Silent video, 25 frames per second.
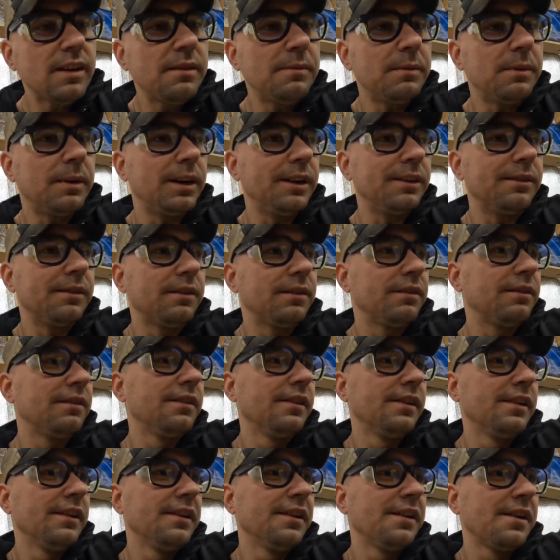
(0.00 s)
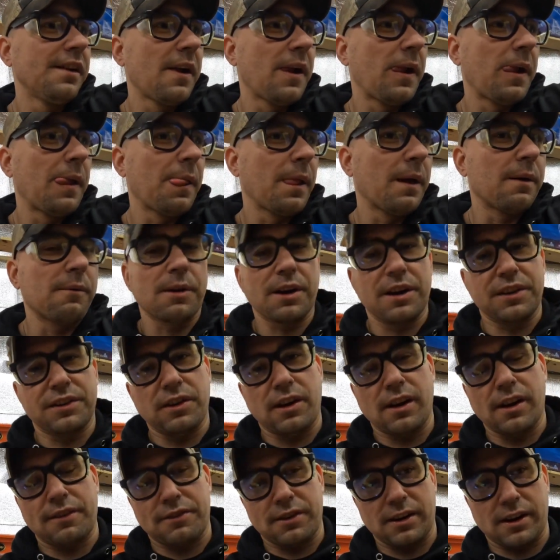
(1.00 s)
But we're gonna
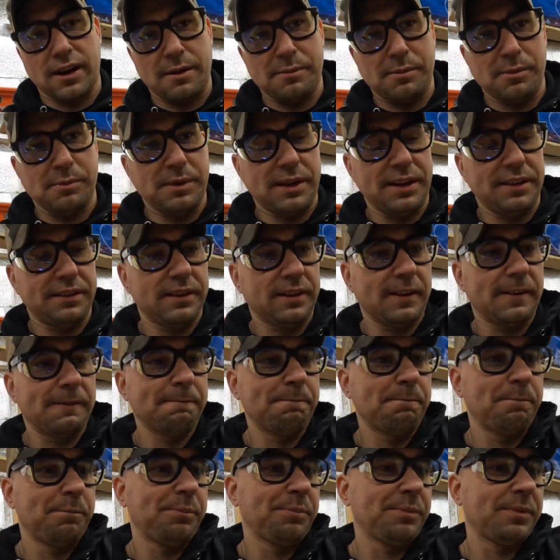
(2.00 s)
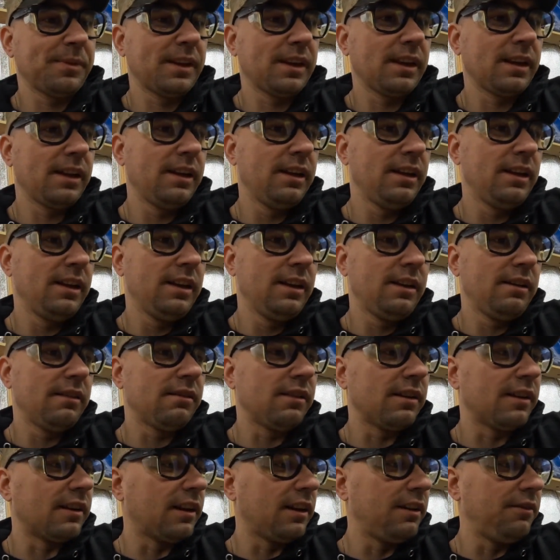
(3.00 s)
talk for a couple minutes here. We're
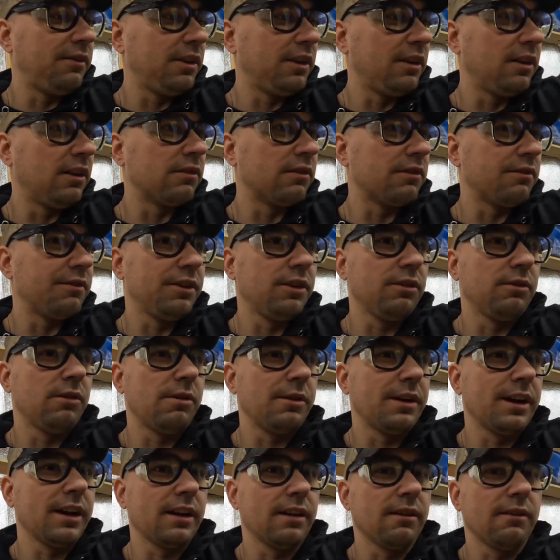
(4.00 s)
gonna give you an overview of what we got